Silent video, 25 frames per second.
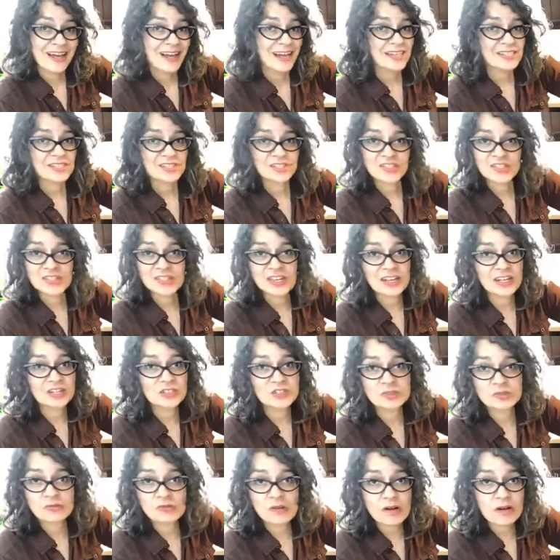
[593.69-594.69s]
It's just like a
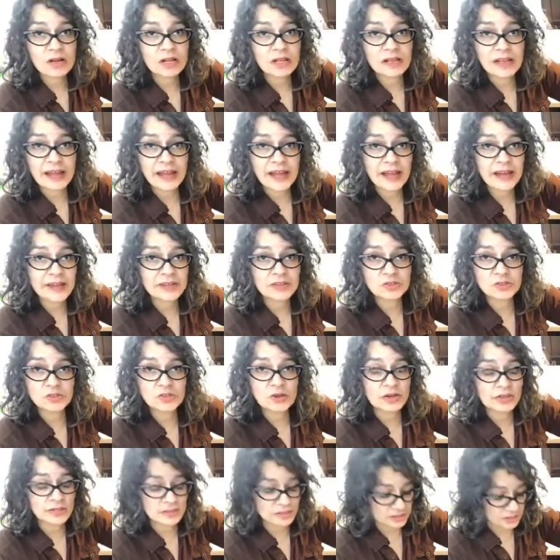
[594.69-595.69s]
drunken hand
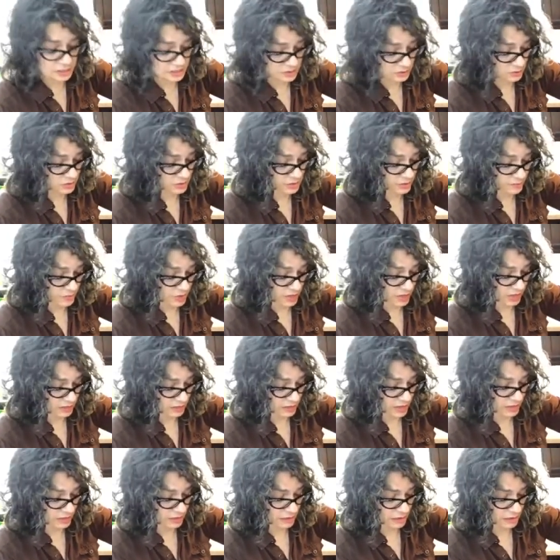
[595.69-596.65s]
trying to do something that